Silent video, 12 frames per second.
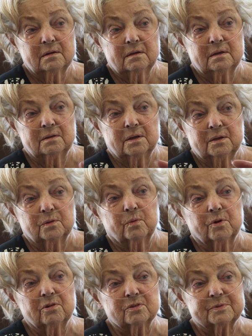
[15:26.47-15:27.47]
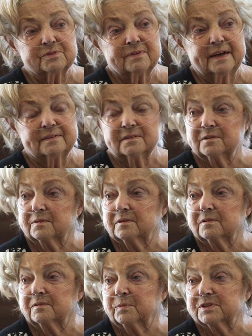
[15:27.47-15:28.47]
in the world
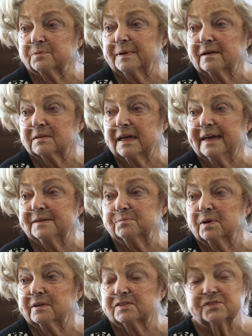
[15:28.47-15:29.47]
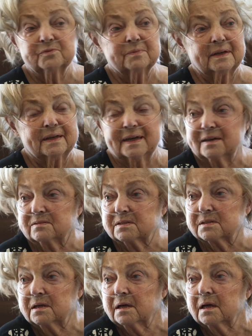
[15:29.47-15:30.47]
was about 8 miles from my
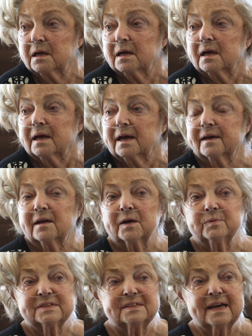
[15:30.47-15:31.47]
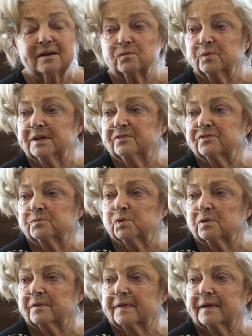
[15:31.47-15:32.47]
house, and I was downwind from
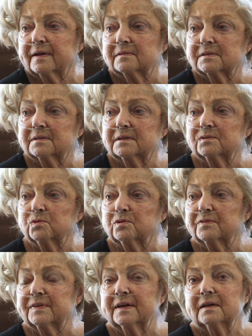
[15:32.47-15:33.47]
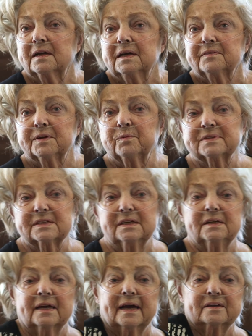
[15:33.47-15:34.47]
all of that. And all of that, there was
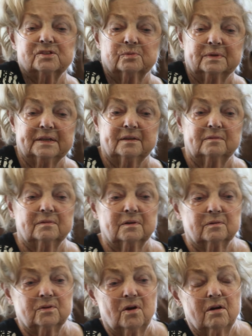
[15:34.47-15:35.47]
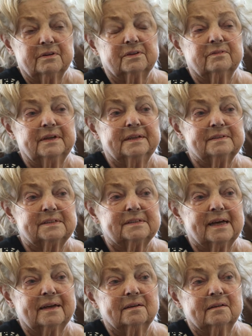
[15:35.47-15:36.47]
actually a corridor in
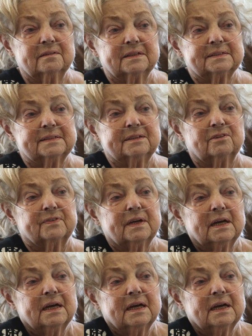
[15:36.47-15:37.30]
Staten Island itself